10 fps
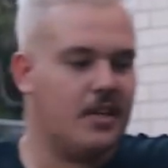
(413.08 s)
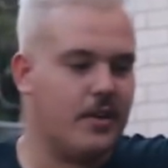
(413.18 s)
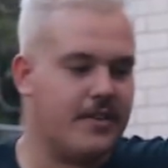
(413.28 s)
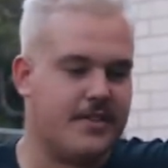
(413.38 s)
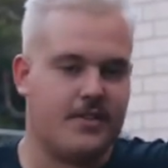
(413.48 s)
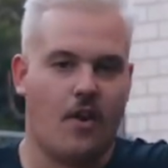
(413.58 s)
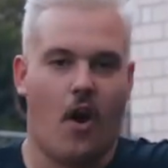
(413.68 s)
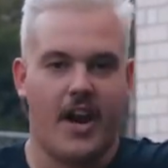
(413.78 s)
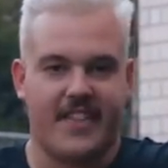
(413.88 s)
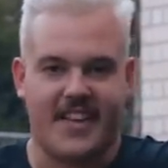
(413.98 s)
a look at the
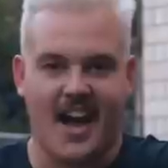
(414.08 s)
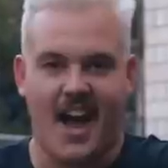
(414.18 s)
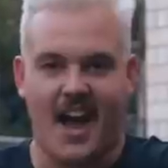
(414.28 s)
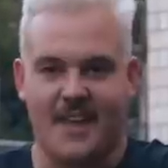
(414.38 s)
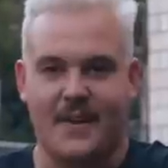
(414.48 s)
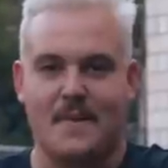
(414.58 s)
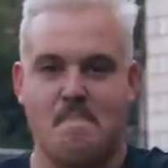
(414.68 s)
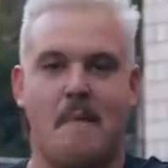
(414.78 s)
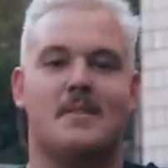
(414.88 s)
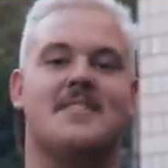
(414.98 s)
side of the car, you can
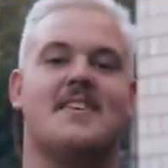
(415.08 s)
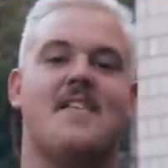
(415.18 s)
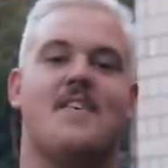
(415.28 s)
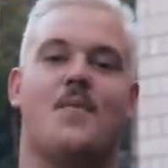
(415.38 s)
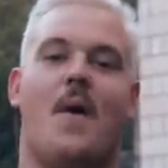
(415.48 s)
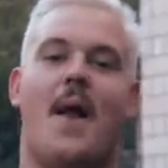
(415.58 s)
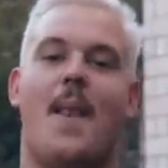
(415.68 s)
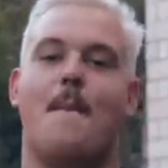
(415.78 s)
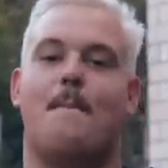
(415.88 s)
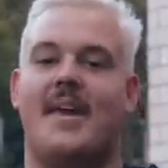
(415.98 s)
probably see there's
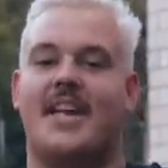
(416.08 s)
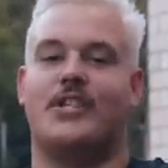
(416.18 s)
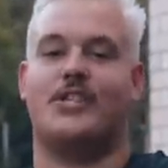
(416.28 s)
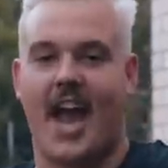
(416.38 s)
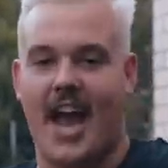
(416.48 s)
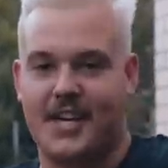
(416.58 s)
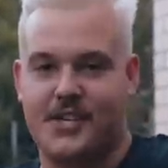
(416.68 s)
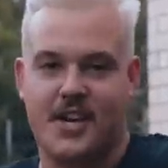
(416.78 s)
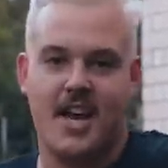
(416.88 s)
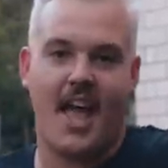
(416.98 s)
one big change